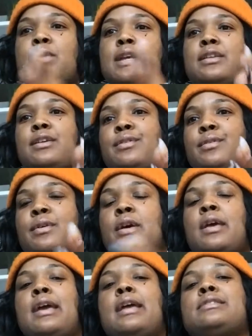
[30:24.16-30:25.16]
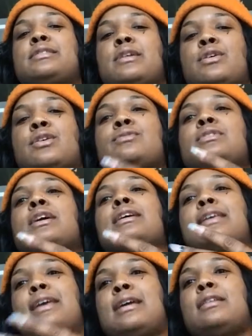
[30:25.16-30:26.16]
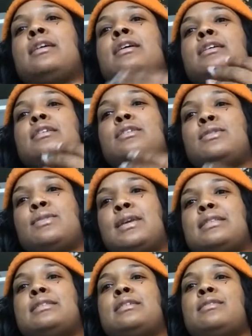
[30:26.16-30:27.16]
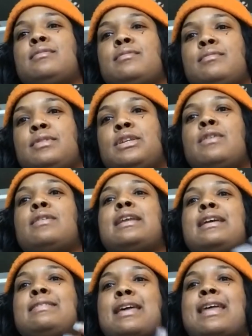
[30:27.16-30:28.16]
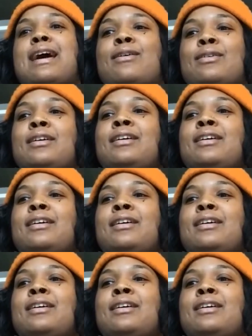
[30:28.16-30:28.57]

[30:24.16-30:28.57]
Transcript: you. And so you need to urinate that out.